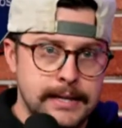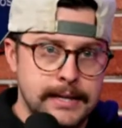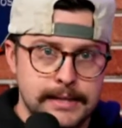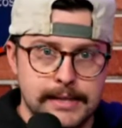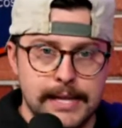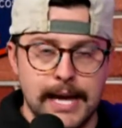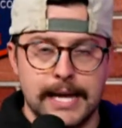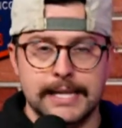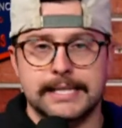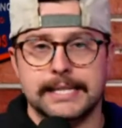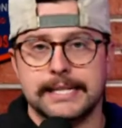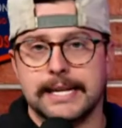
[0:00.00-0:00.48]

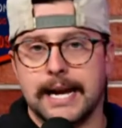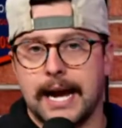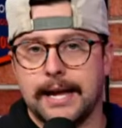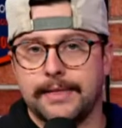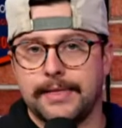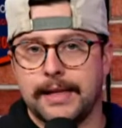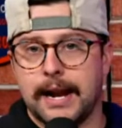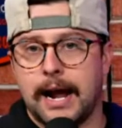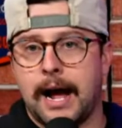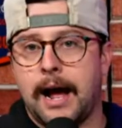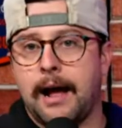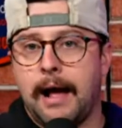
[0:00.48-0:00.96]
That's a guy
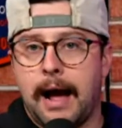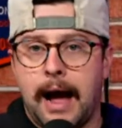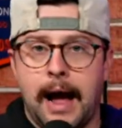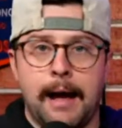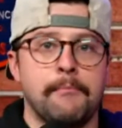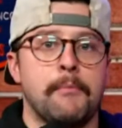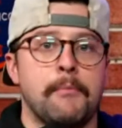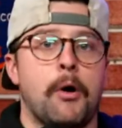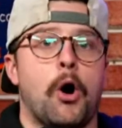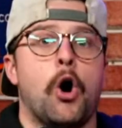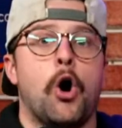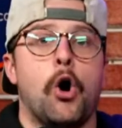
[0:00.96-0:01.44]
that
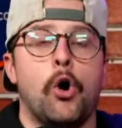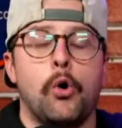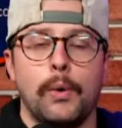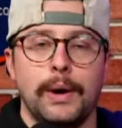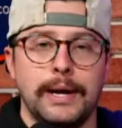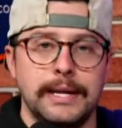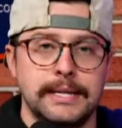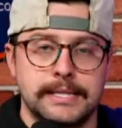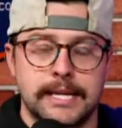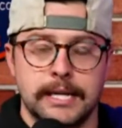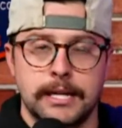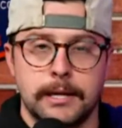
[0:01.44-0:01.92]
I'm
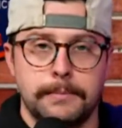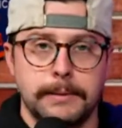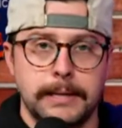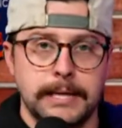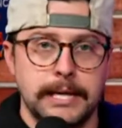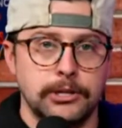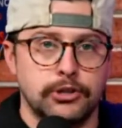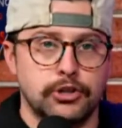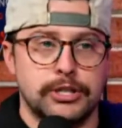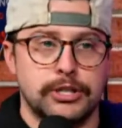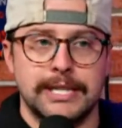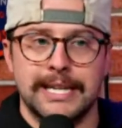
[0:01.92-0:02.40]
always going to be
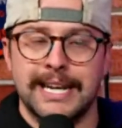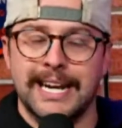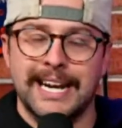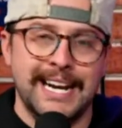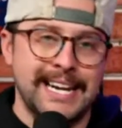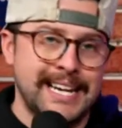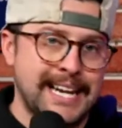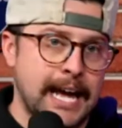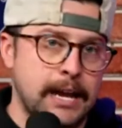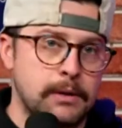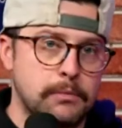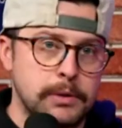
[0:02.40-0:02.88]
interested in,
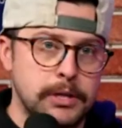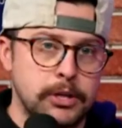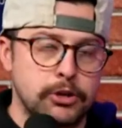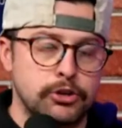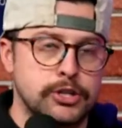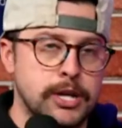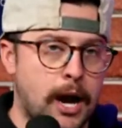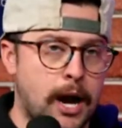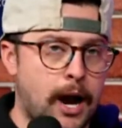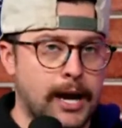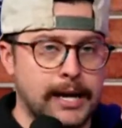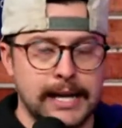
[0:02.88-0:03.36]
again, when you're
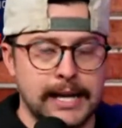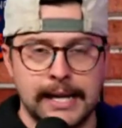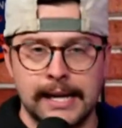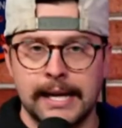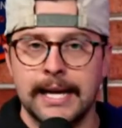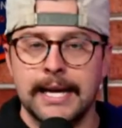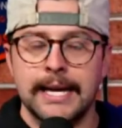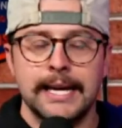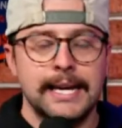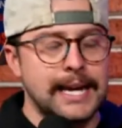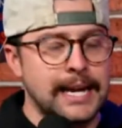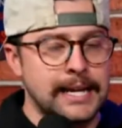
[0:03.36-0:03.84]
talking
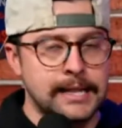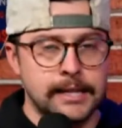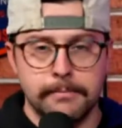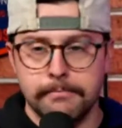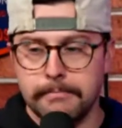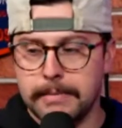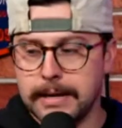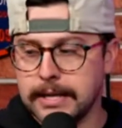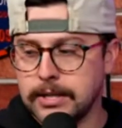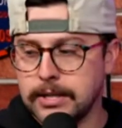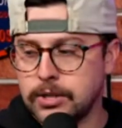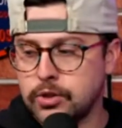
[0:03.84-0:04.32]
in the
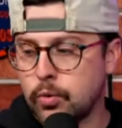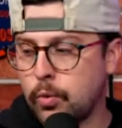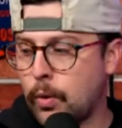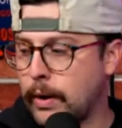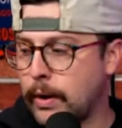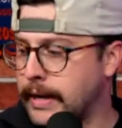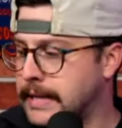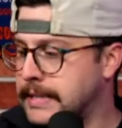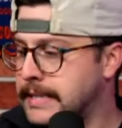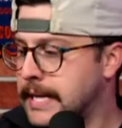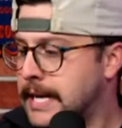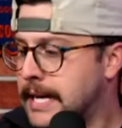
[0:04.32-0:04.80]

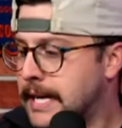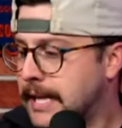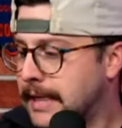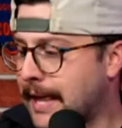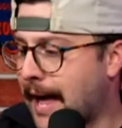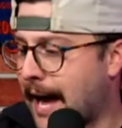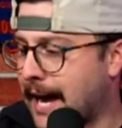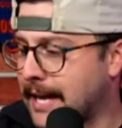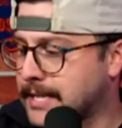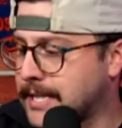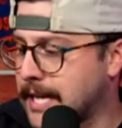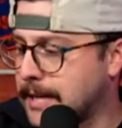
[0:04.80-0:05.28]
mid-20s.
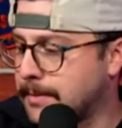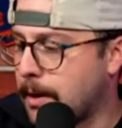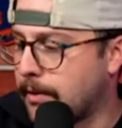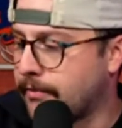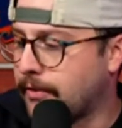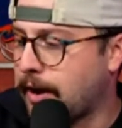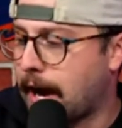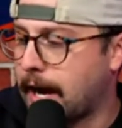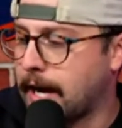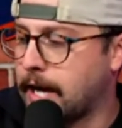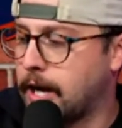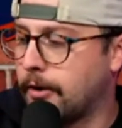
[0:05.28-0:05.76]
Last name I've
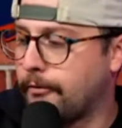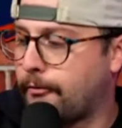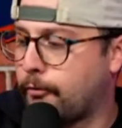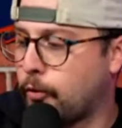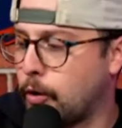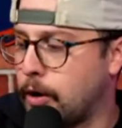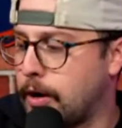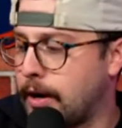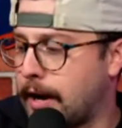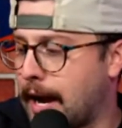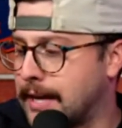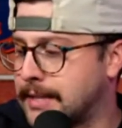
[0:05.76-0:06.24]
got here for
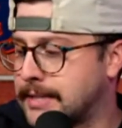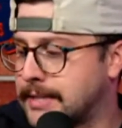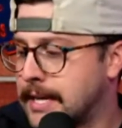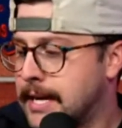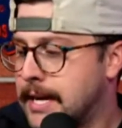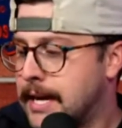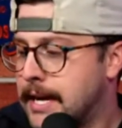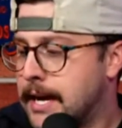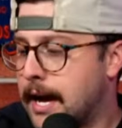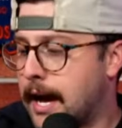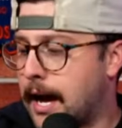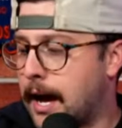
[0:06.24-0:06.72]
you guys,
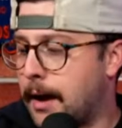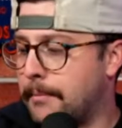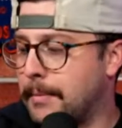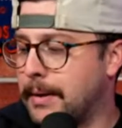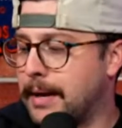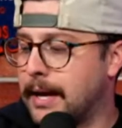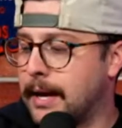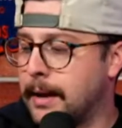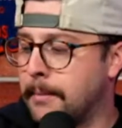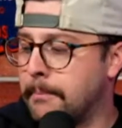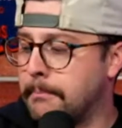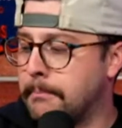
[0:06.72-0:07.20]

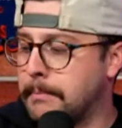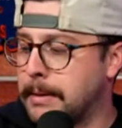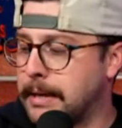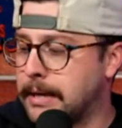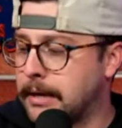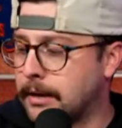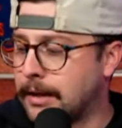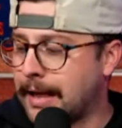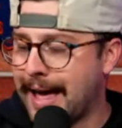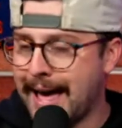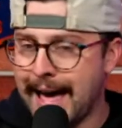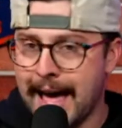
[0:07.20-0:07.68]

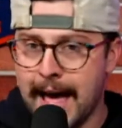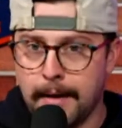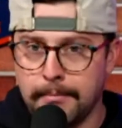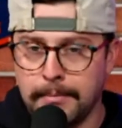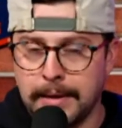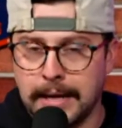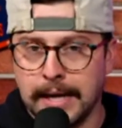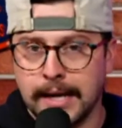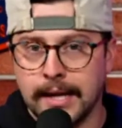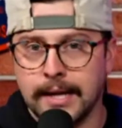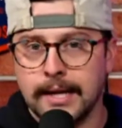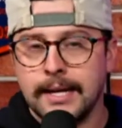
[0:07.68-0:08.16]
Emil
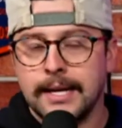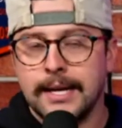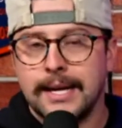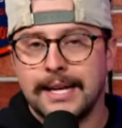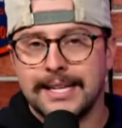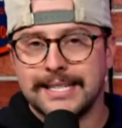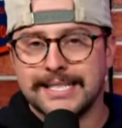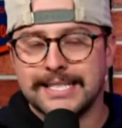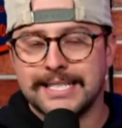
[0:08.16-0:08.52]
Hemming. This is